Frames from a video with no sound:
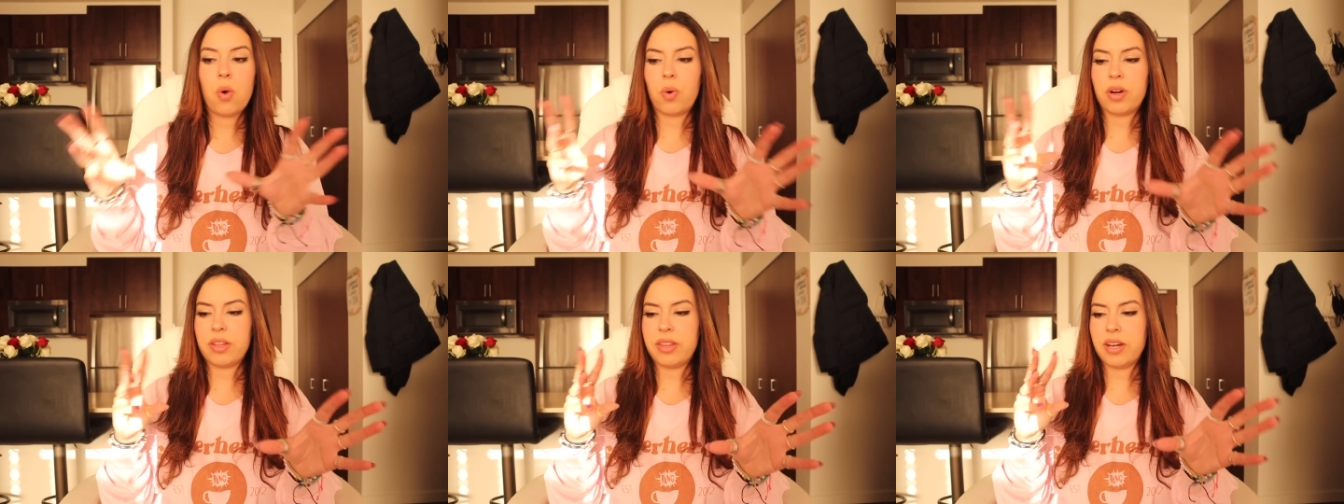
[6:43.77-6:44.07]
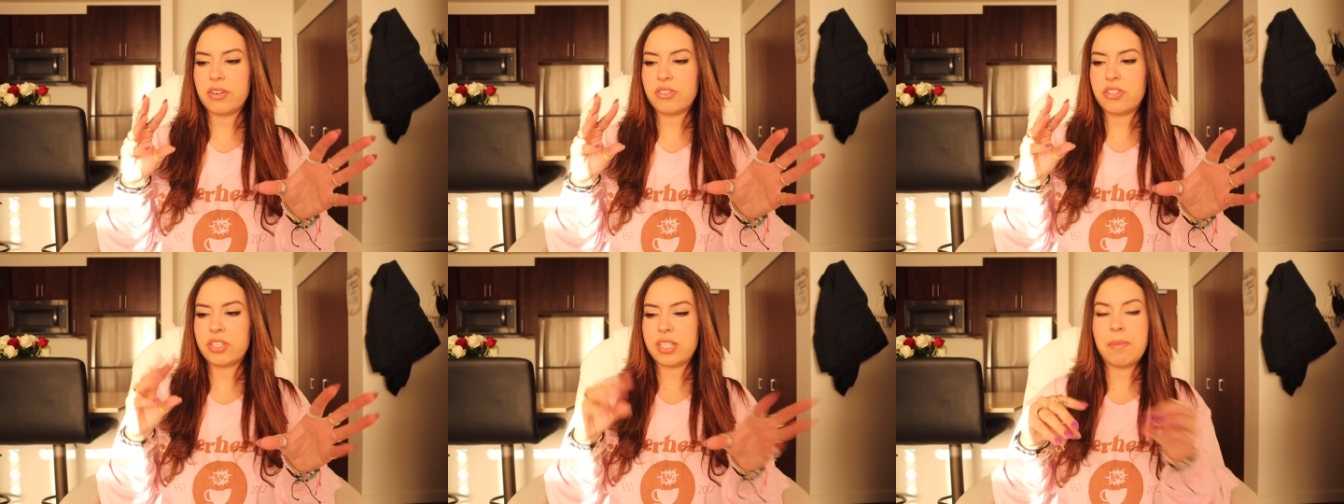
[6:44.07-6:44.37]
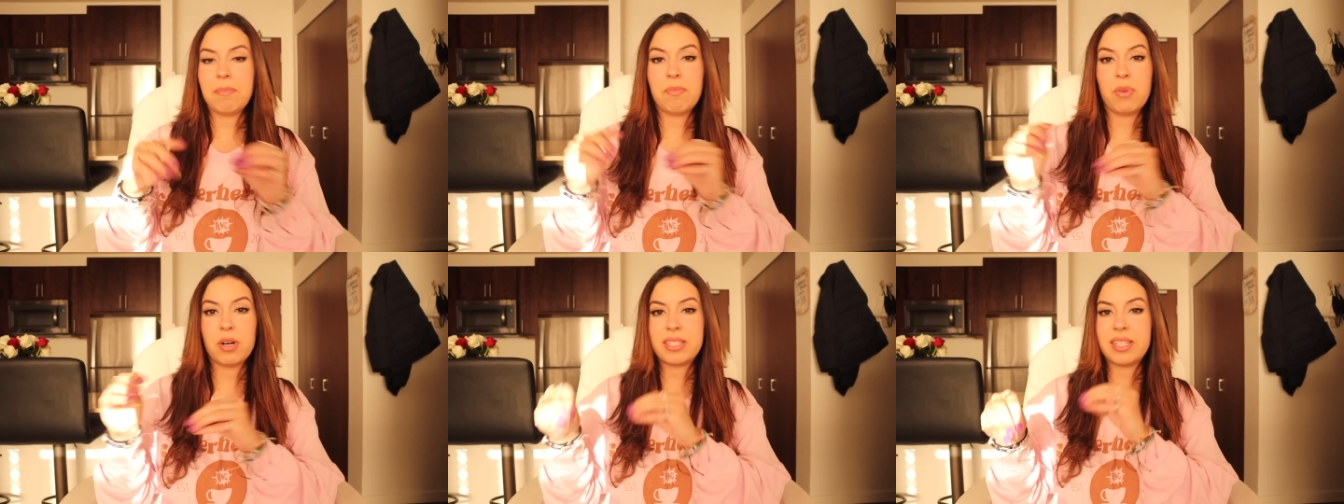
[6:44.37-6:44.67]
Where there are
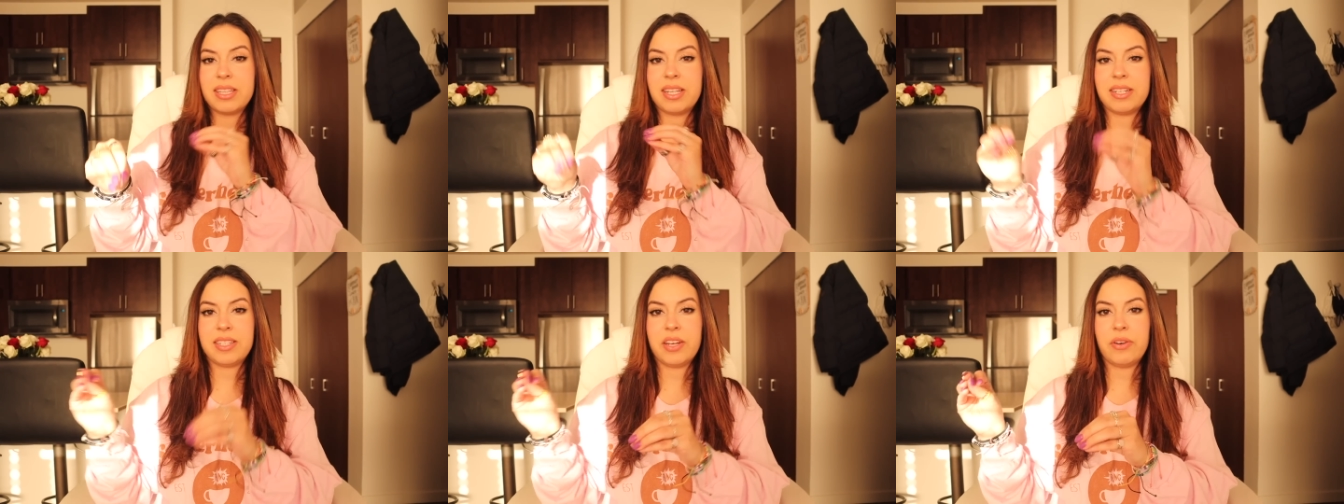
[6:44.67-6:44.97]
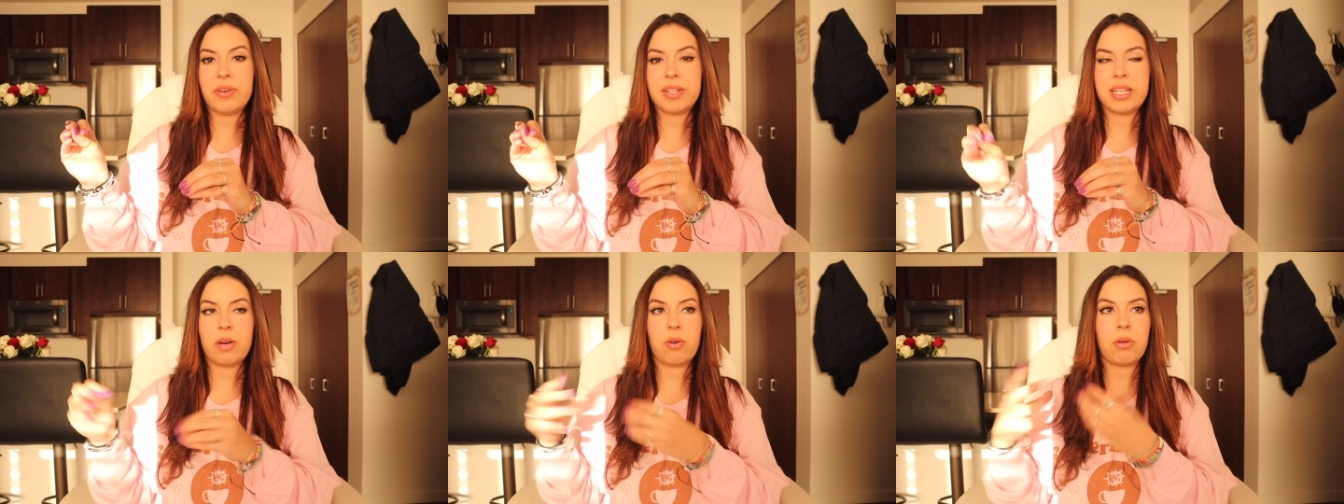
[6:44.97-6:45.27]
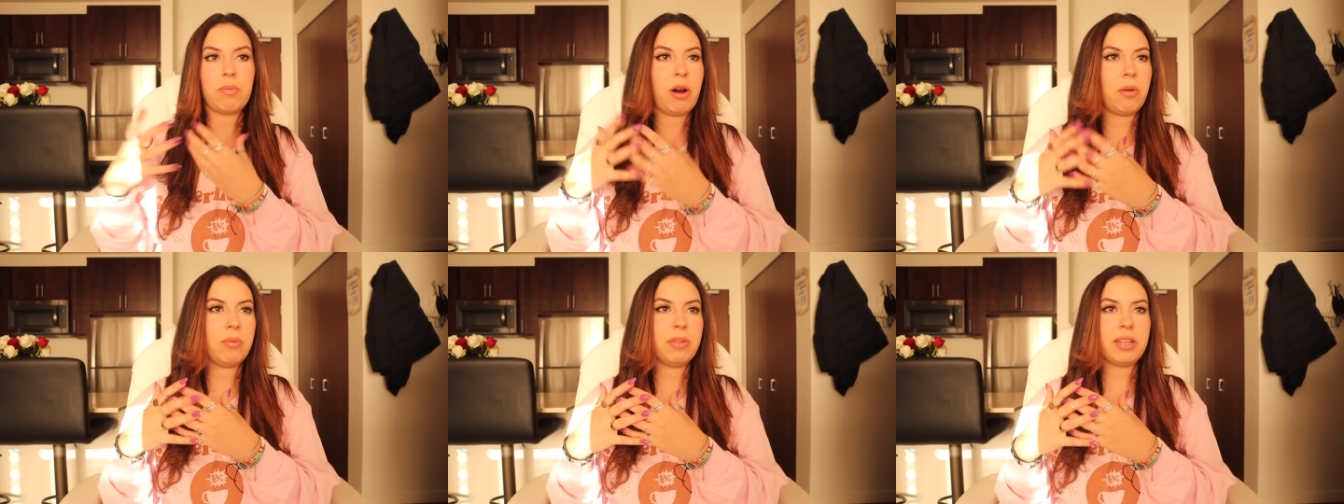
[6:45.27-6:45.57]
some books in the series that
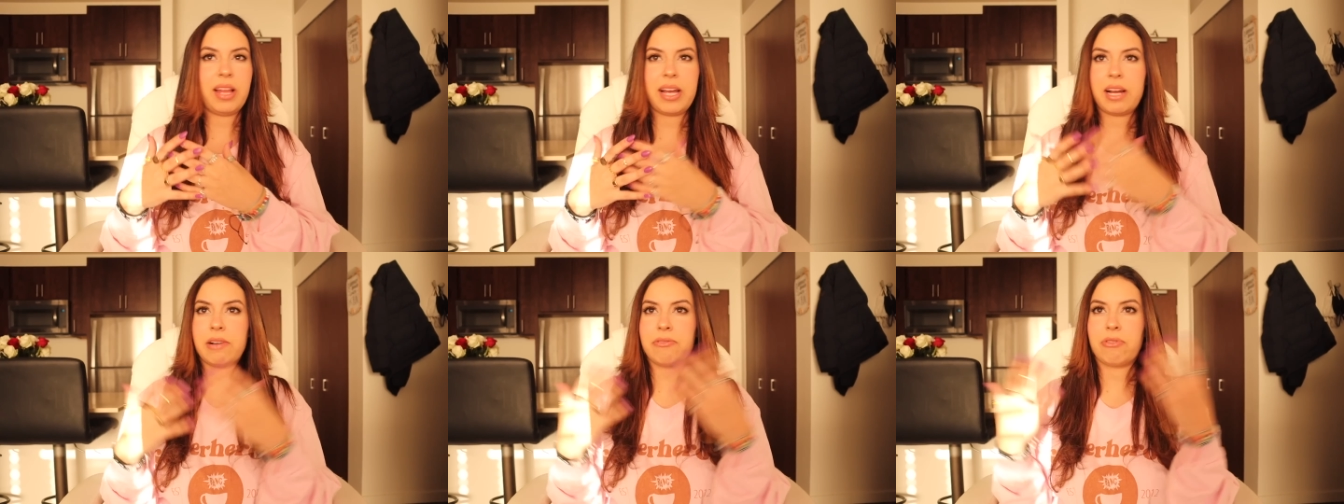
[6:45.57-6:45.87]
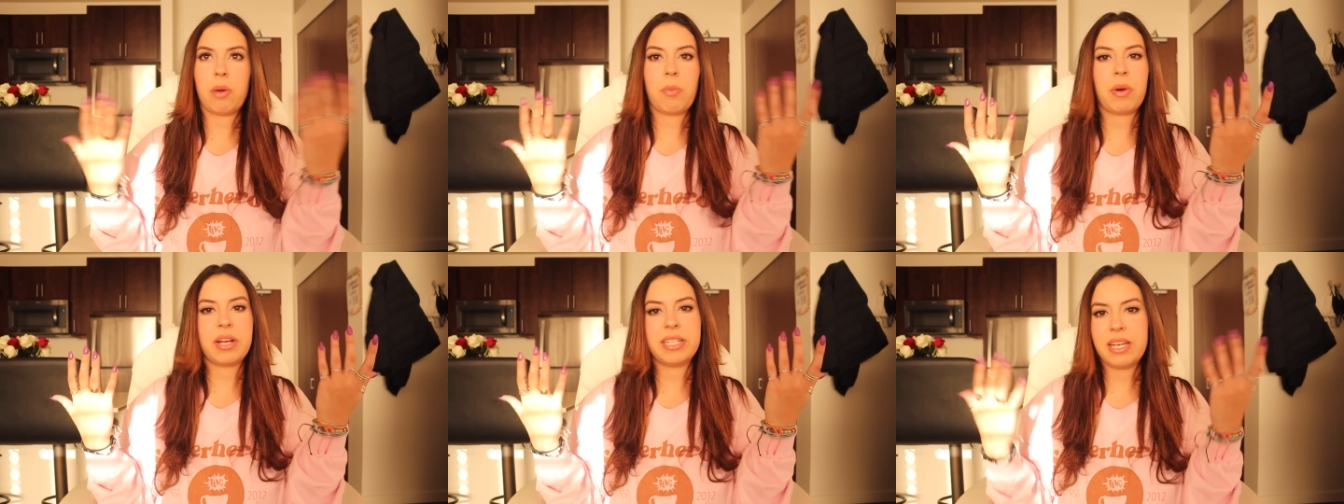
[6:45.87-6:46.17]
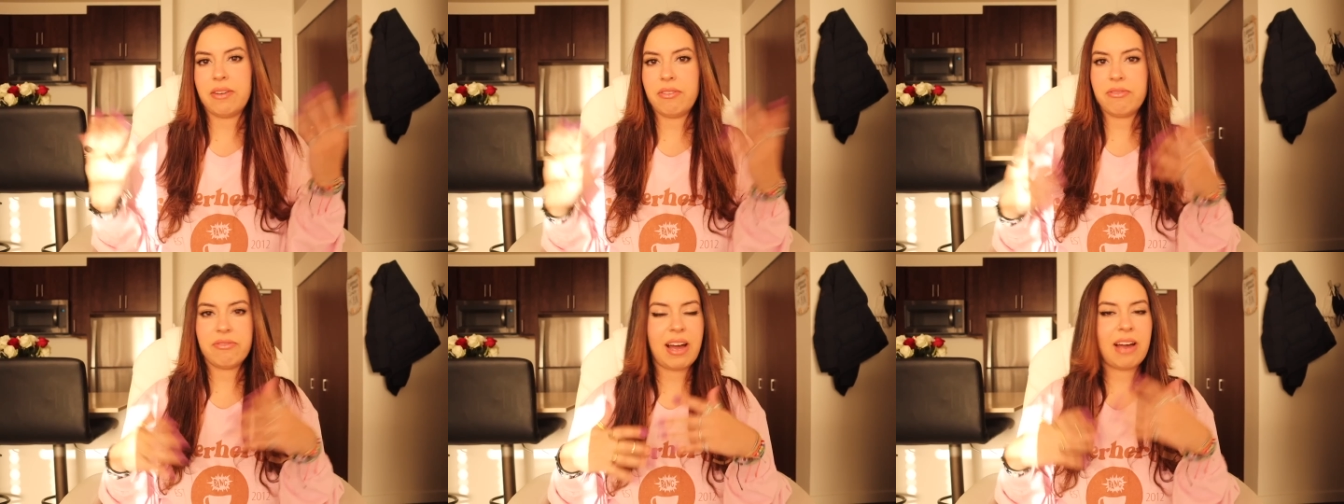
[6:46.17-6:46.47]
were probably like a
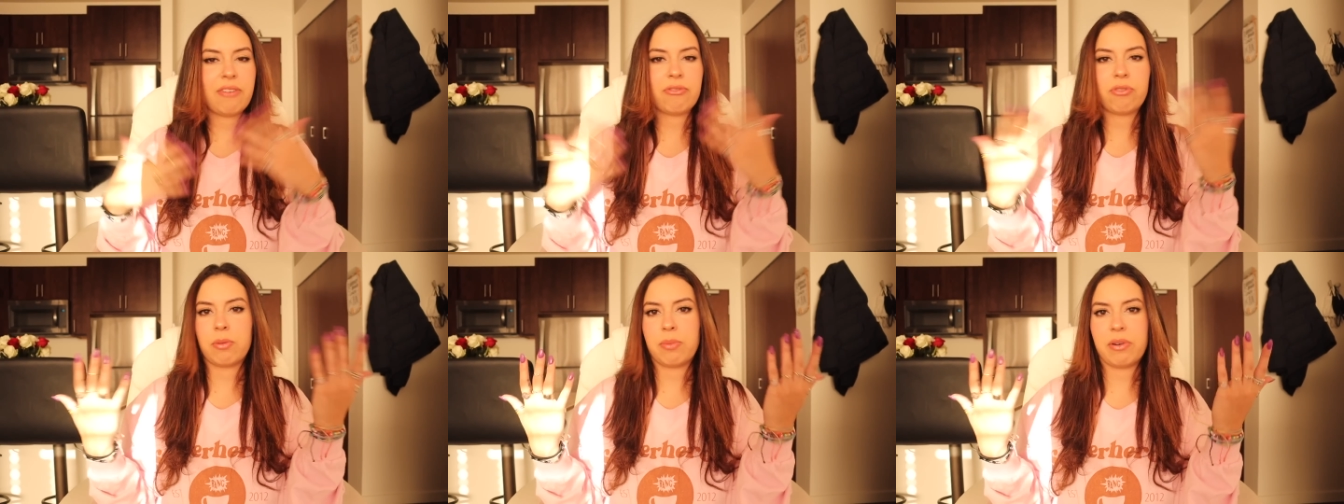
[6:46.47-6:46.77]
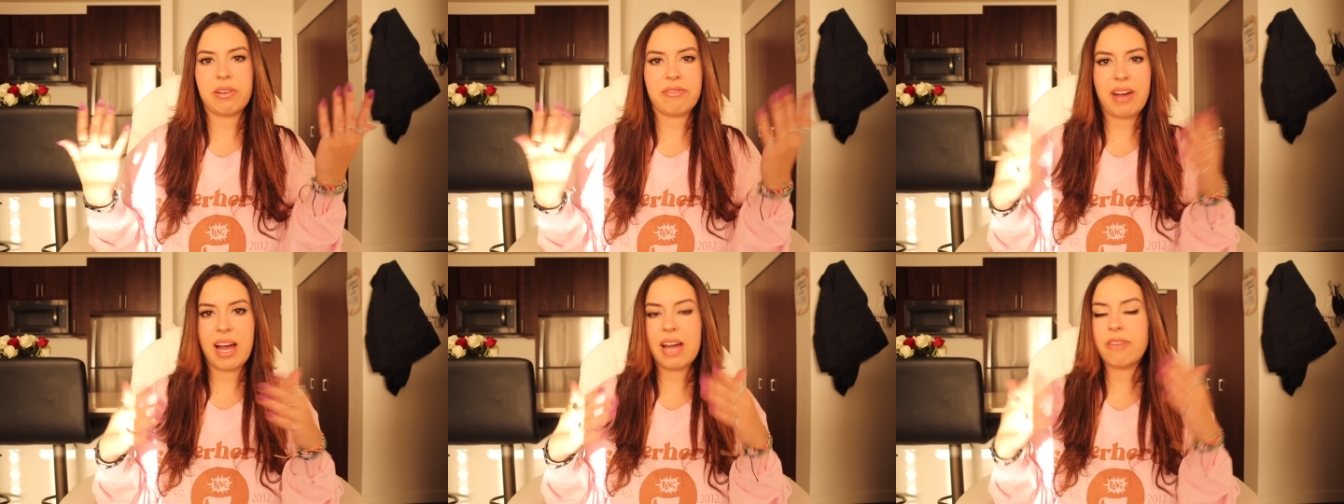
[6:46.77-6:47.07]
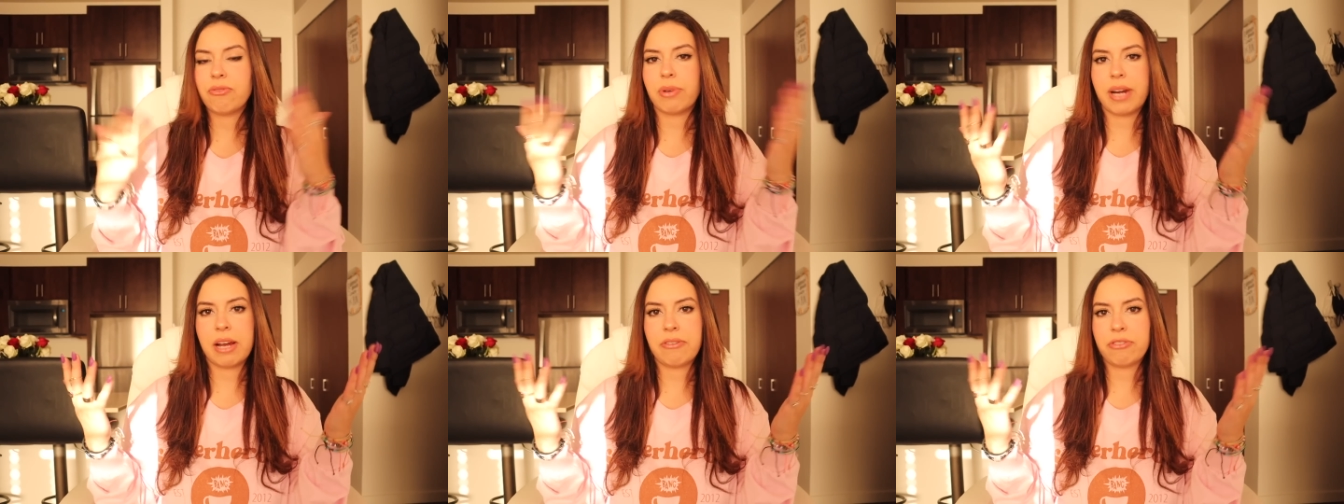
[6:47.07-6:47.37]
4.75,
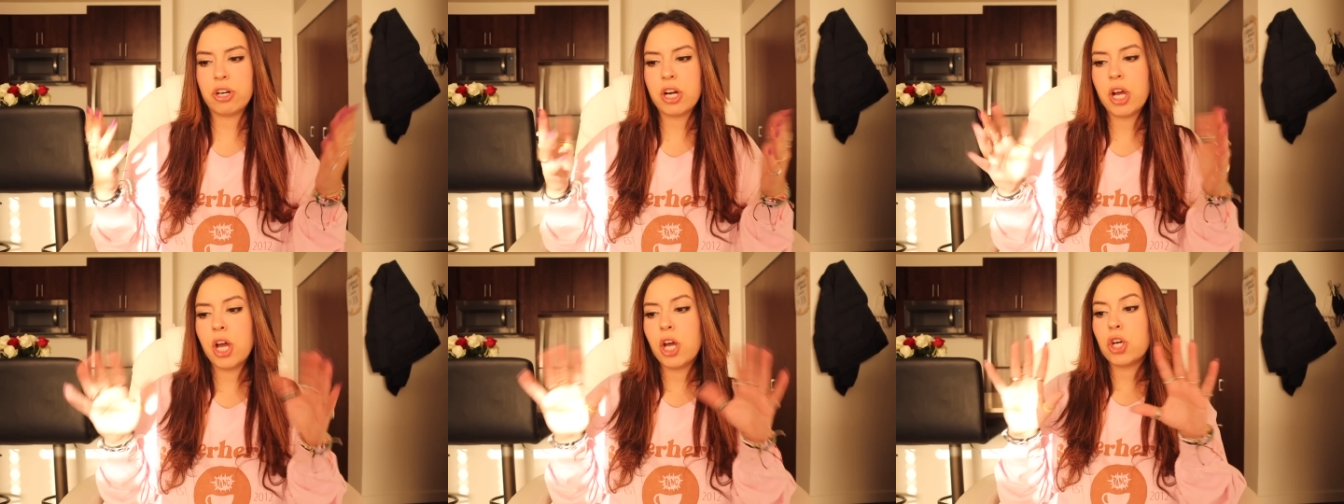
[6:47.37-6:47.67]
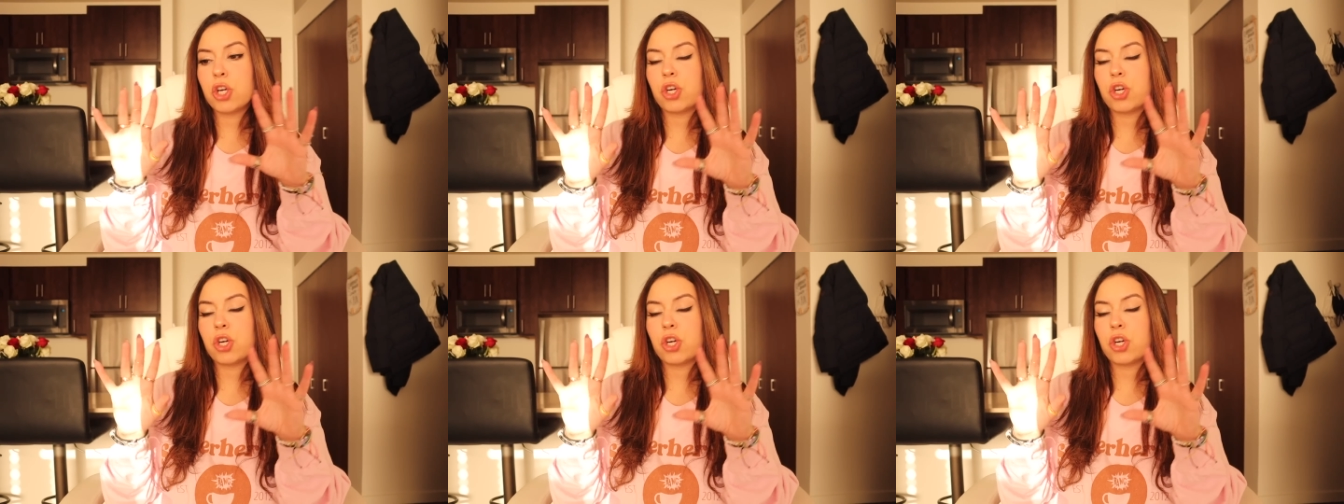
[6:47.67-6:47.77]
4.5, whatever,